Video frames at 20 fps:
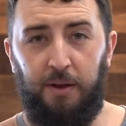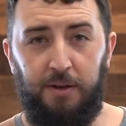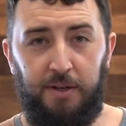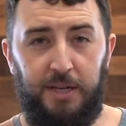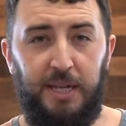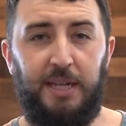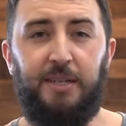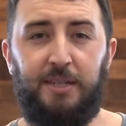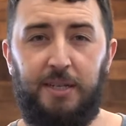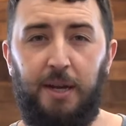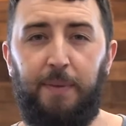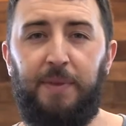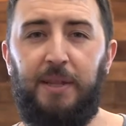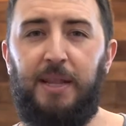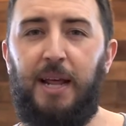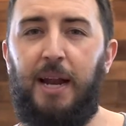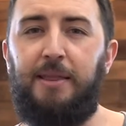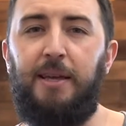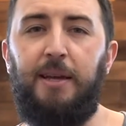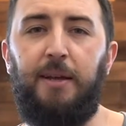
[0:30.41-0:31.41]
did
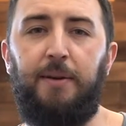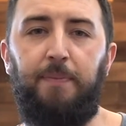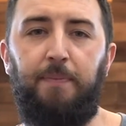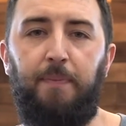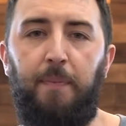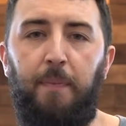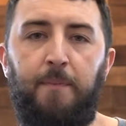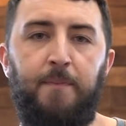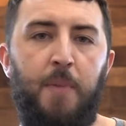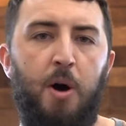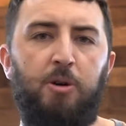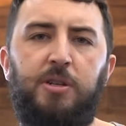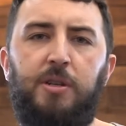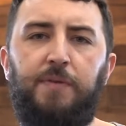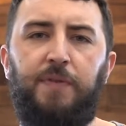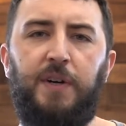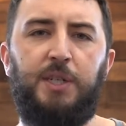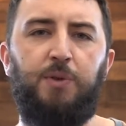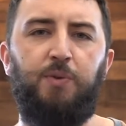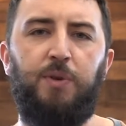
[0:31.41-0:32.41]
something that I think most
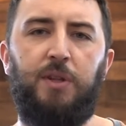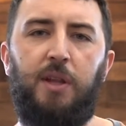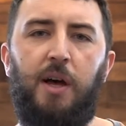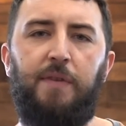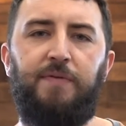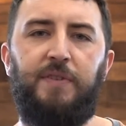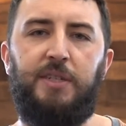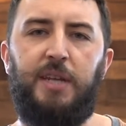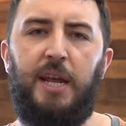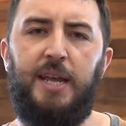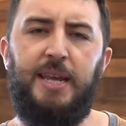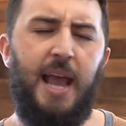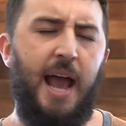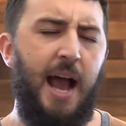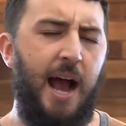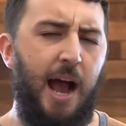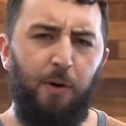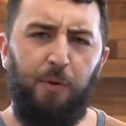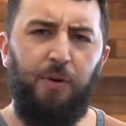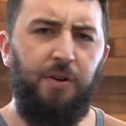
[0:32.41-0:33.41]
of us would love to say,
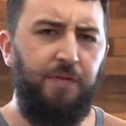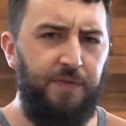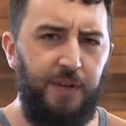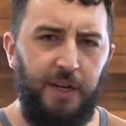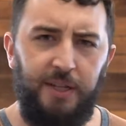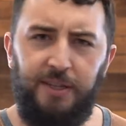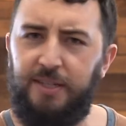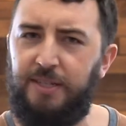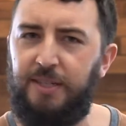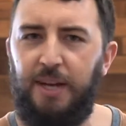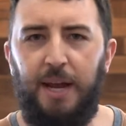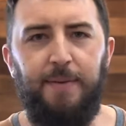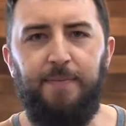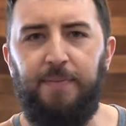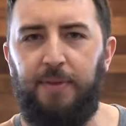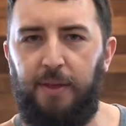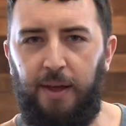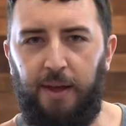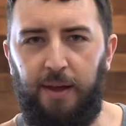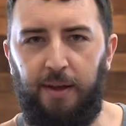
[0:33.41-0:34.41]
yeah, I would have done the
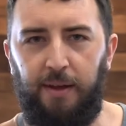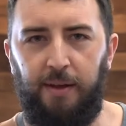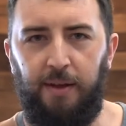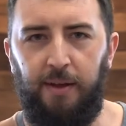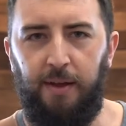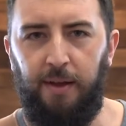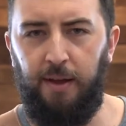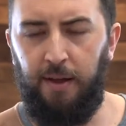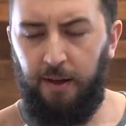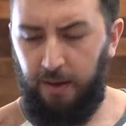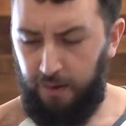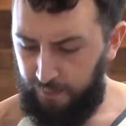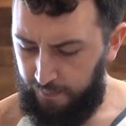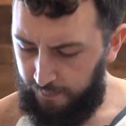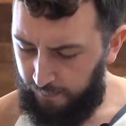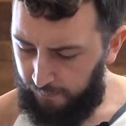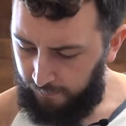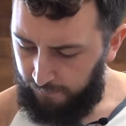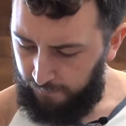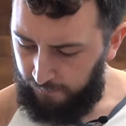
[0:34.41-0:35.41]
same thing.
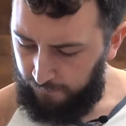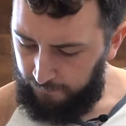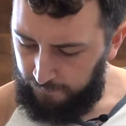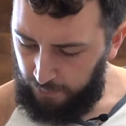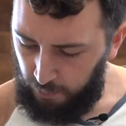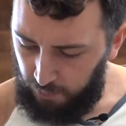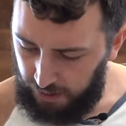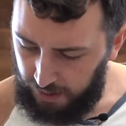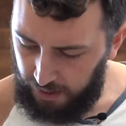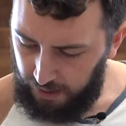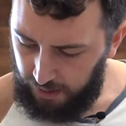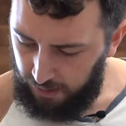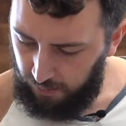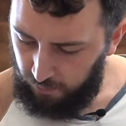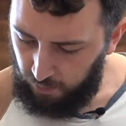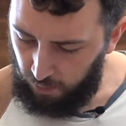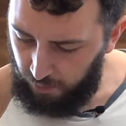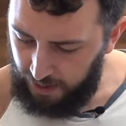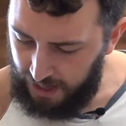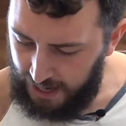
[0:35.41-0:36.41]
But
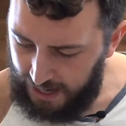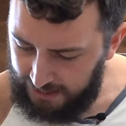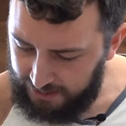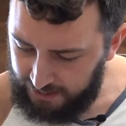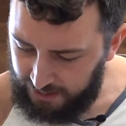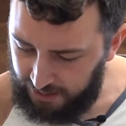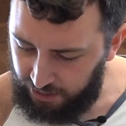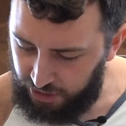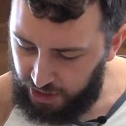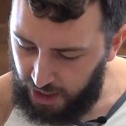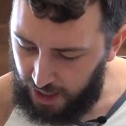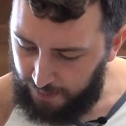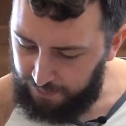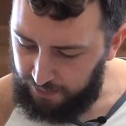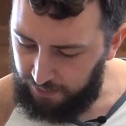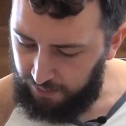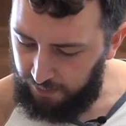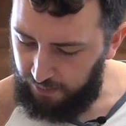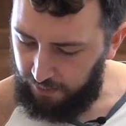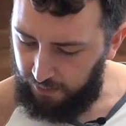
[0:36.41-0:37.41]
what we ask in
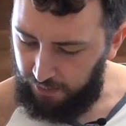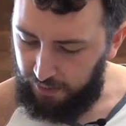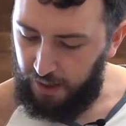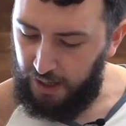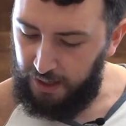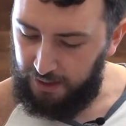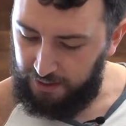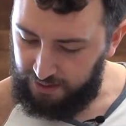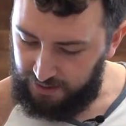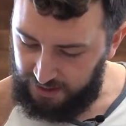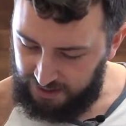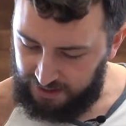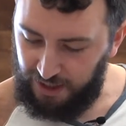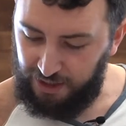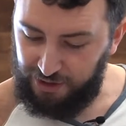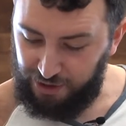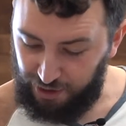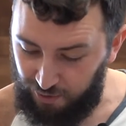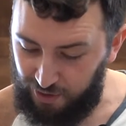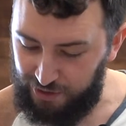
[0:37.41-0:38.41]
chapter or in
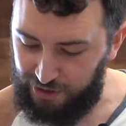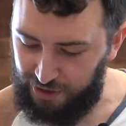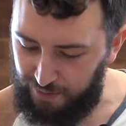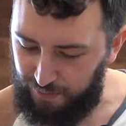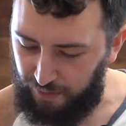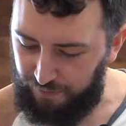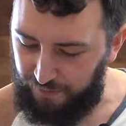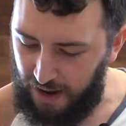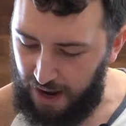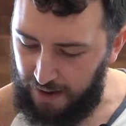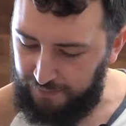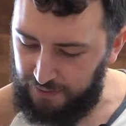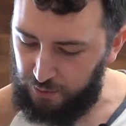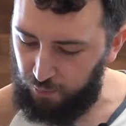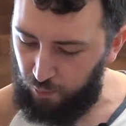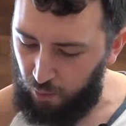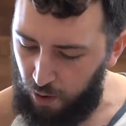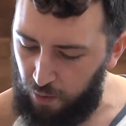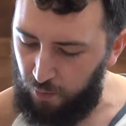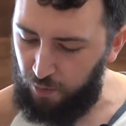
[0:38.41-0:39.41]
discussion question number 5 is,
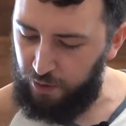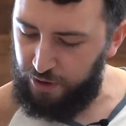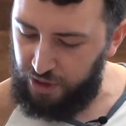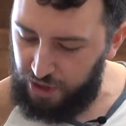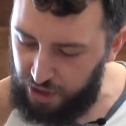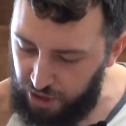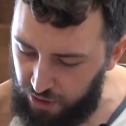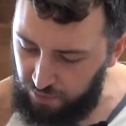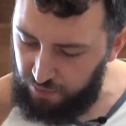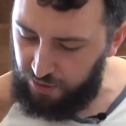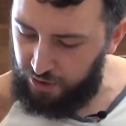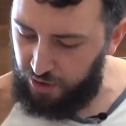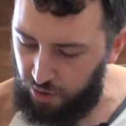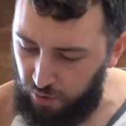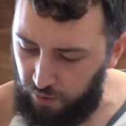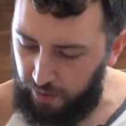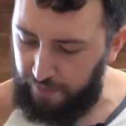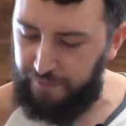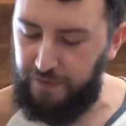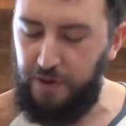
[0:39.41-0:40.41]
what would you
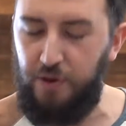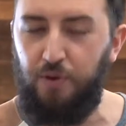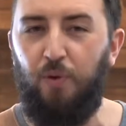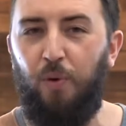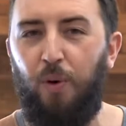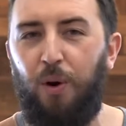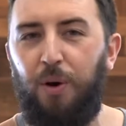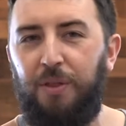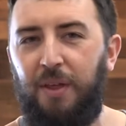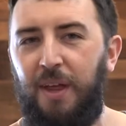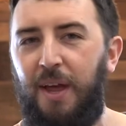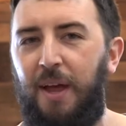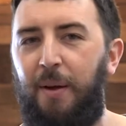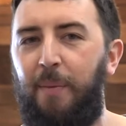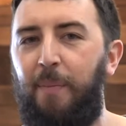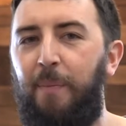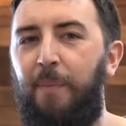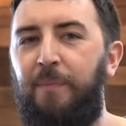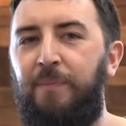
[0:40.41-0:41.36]
do if you were them?